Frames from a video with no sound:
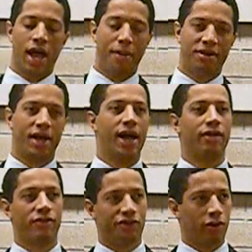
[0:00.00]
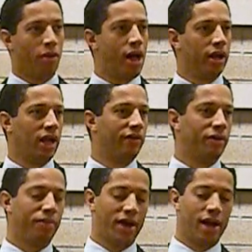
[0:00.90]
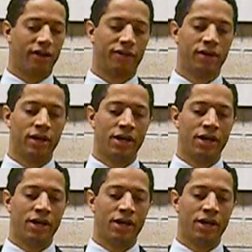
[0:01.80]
habitat, fish and wildlife impacts,